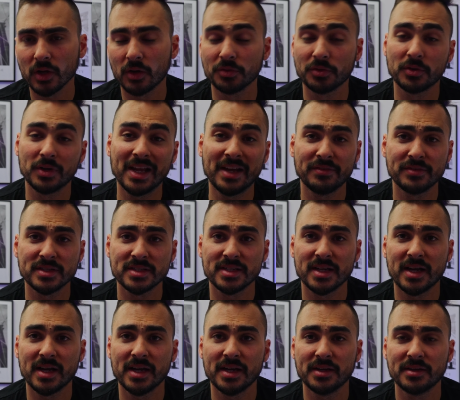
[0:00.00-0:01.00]
On the left
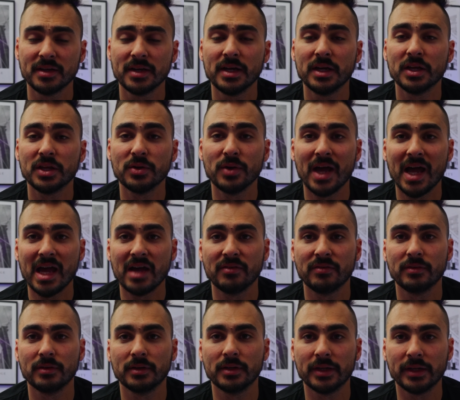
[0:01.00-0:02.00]
side you have
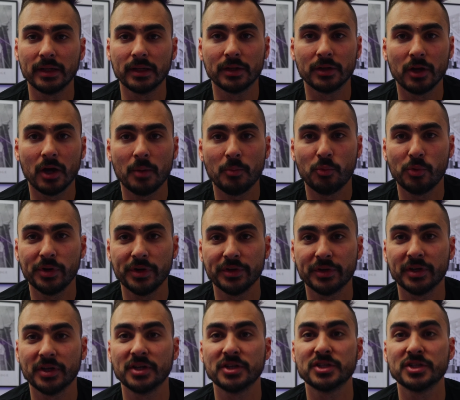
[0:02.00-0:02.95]
a little knob where you can